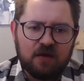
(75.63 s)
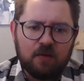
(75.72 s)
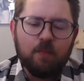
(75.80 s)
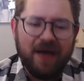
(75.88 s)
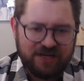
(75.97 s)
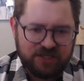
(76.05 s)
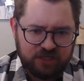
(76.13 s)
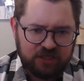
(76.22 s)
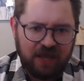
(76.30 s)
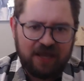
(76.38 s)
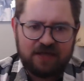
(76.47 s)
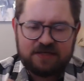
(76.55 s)
Magic
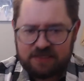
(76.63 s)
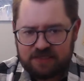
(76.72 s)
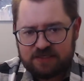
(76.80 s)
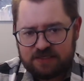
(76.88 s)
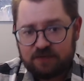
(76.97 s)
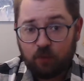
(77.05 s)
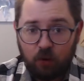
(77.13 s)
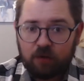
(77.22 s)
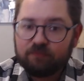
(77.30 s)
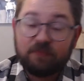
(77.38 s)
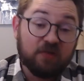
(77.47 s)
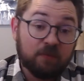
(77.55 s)
and D&D more.
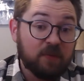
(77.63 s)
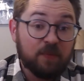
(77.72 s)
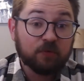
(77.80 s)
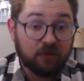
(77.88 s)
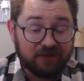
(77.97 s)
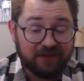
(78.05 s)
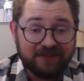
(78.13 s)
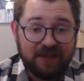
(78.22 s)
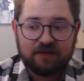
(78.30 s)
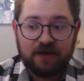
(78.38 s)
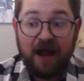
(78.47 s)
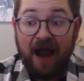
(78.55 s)
Some people don't like
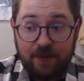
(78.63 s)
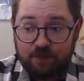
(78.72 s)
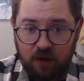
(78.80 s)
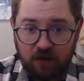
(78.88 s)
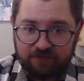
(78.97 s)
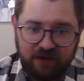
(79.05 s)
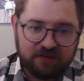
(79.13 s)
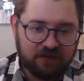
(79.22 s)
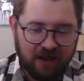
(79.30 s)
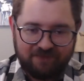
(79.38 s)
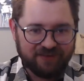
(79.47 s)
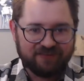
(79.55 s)
that. I'm a fan.
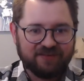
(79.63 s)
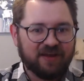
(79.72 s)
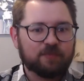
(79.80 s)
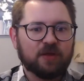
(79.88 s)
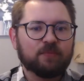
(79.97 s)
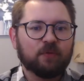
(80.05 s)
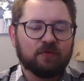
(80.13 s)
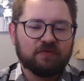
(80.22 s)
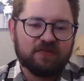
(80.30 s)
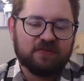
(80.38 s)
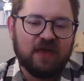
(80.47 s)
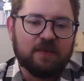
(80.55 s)
Obviously, I play both of
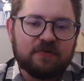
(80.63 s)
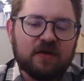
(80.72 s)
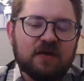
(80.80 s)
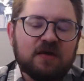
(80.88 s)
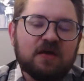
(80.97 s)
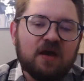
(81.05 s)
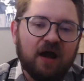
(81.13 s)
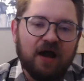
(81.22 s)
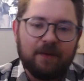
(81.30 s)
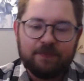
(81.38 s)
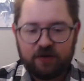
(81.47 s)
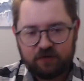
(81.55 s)
these games.
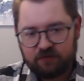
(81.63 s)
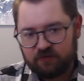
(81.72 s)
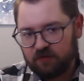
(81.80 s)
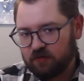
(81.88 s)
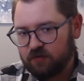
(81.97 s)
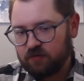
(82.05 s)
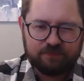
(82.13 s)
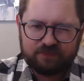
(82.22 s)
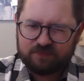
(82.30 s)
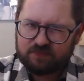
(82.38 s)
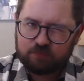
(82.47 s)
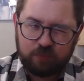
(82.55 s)
There's this
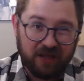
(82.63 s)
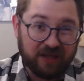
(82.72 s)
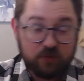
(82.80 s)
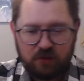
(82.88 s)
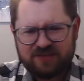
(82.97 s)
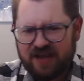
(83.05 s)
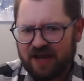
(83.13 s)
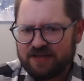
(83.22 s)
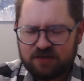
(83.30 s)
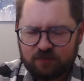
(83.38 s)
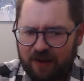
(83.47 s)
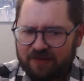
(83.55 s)
Planeswalker's Guide
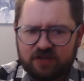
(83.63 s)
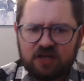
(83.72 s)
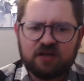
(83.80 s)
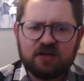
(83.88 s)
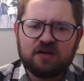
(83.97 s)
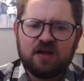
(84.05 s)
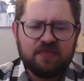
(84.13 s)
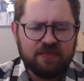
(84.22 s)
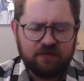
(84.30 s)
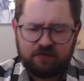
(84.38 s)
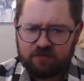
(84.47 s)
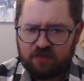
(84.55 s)
to Ravnica.
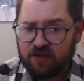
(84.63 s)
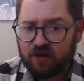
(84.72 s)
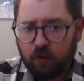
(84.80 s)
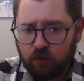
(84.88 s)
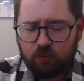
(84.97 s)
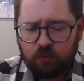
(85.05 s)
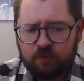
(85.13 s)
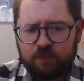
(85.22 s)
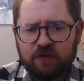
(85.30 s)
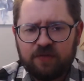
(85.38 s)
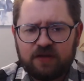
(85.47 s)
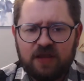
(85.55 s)
There's the Theros source
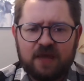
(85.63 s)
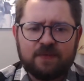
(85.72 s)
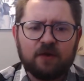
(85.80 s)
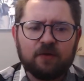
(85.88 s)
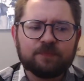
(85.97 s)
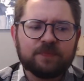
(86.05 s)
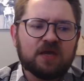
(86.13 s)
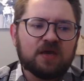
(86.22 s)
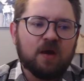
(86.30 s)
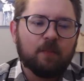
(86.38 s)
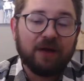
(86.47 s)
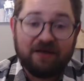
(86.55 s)
book that came out.
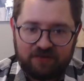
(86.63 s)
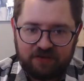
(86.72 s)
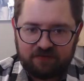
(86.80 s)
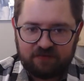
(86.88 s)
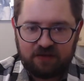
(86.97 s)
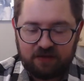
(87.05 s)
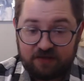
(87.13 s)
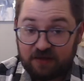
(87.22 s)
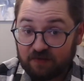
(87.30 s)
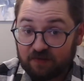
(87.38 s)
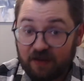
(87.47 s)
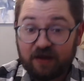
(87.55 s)
But obviously, it takes a
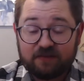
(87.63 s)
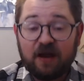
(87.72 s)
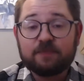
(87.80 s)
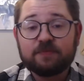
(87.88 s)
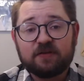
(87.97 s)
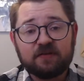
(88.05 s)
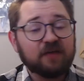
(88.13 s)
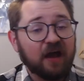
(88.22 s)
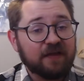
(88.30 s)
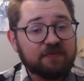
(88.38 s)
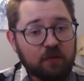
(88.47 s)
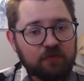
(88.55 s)
lot of time to
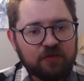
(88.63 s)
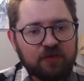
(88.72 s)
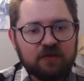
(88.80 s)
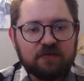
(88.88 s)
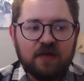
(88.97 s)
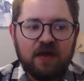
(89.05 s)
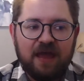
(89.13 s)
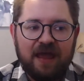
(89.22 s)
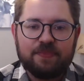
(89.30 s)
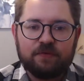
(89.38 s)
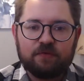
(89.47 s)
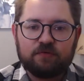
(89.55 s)
design those things, and
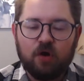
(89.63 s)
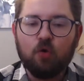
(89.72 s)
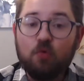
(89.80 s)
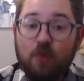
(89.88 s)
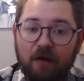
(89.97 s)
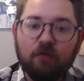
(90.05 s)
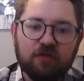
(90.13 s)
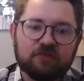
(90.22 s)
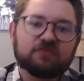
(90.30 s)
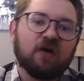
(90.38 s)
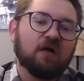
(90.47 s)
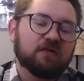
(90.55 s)
there's a wealth of
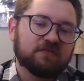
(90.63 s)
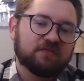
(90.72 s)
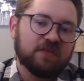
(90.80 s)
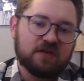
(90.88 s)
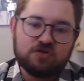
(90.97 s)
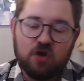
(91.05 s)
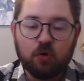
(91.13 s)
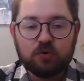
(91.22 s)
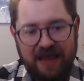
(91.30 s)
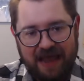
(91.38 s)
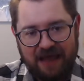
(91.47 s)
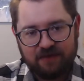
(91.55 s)
cards that don't
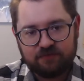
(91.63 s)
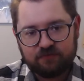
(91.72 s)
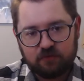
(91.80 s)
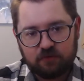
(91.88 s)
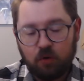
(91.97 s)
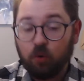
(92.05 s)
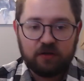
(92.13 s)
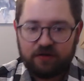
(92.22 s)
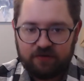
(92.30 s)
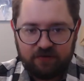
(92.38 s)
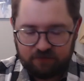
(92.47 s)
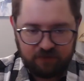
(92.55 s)
have
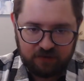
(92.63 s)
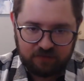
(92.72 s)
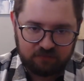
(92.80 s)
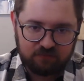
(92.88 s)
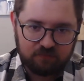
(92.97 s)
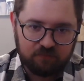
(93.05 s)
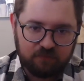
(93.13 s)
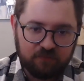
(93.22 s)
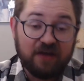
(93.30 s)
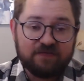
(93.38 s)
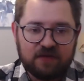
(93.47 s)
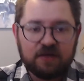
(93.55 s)
corollaries in
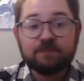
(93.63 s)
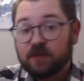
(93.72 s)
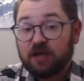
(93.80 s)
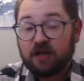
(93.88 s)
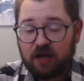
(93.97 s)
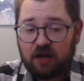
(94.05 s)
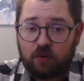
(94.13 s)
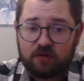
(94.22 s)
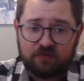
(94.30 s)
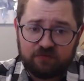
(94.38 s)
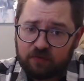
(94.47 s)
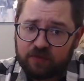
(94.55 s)
5e, and I kind of want to
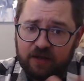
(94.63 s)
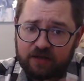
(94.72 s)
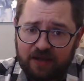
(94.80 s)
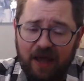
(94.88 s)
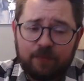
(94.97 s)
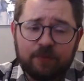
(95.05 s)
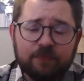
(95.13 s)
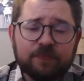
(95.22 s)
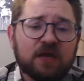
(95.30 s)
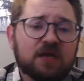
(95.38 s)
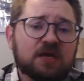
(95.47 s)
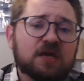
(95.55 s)
fill that gap.
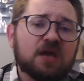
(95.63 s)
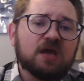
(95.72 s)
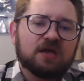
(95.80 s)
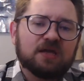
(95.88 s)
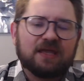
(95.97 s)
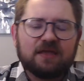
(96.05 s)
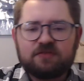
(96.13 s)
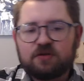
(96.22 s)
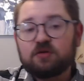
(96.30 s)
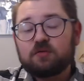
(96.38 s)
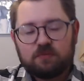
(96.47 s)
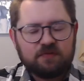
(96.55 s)
The
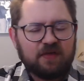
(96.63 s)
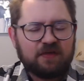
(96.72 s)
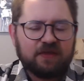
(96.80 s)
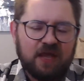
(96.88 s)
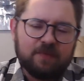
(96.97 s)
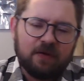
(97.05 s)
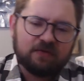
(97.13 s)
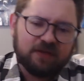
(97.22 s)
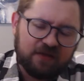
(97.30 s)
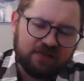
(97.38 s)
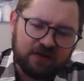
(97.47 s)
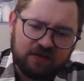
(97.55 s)
new set that came out, like I
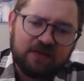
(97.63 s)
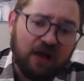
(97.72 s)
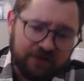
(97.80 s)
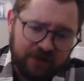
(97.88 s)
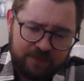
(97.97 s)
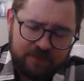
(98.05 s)
said, is Kaldheim.